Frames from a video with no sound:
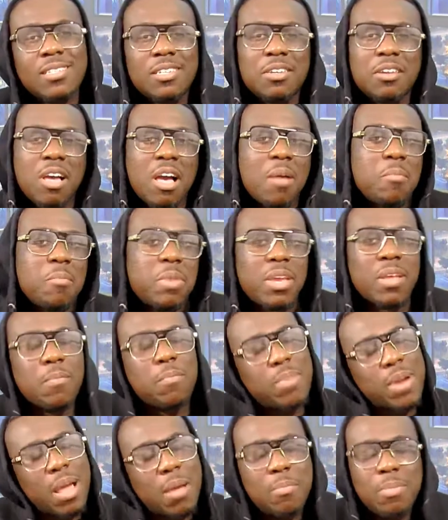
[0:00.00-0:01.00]
you know what I mean,
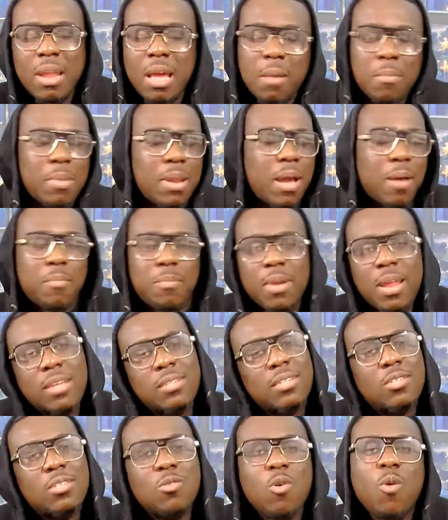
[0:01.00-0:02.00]
blah, blah, blah, blah,
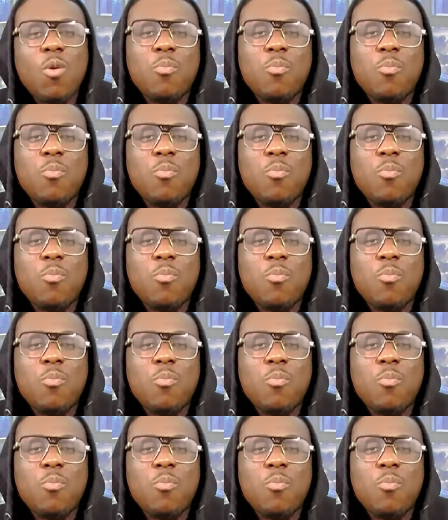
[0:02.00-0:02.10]
just go